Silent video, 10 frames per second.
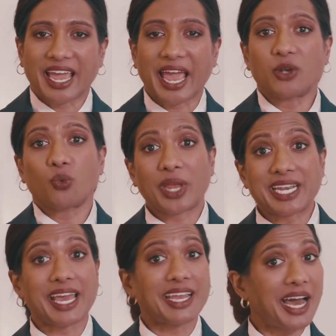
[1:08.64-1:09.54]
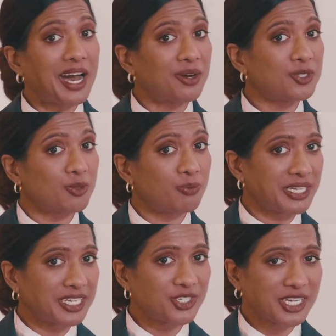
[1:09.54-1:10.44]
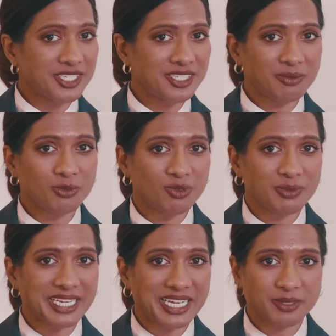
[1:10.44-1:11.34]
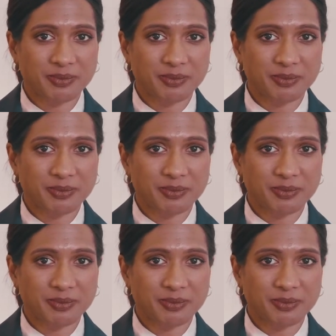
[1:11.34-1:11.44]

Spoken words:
and when and how to bring in gestures and movement as a